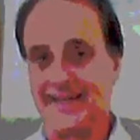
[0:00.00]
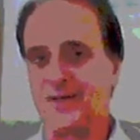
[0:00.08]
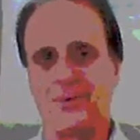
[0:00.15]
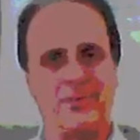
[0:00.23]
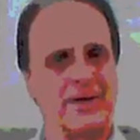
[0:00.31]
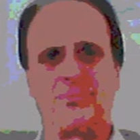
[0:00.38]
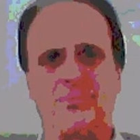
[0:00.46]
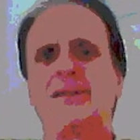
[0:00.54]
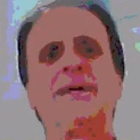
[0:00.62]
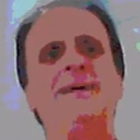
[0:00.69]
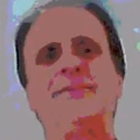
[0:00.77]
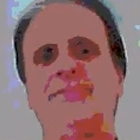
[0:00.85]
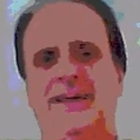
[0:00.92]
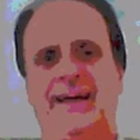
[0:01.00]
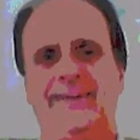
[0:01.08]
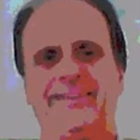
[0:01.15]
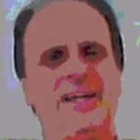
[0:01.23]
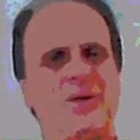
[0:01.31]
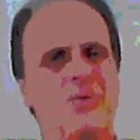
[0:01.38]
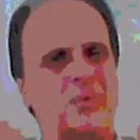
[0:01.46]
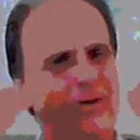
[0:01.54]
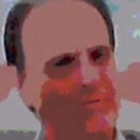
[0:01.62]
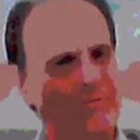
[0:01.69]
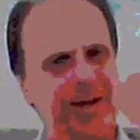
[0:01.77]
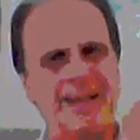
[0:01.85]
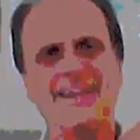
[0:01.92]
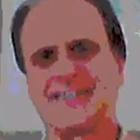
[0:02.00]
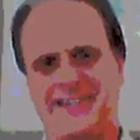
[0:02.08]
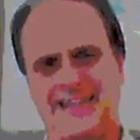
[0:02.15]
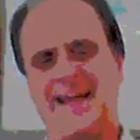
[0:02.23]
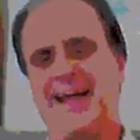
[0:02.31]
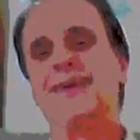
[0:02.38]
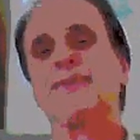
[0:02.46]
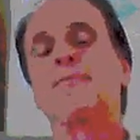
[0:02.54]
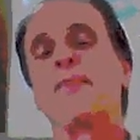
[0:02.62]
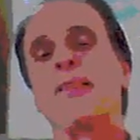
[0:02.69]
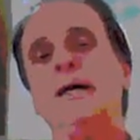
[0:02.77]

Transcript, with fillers: They don't want to believe that. They don't want to face that.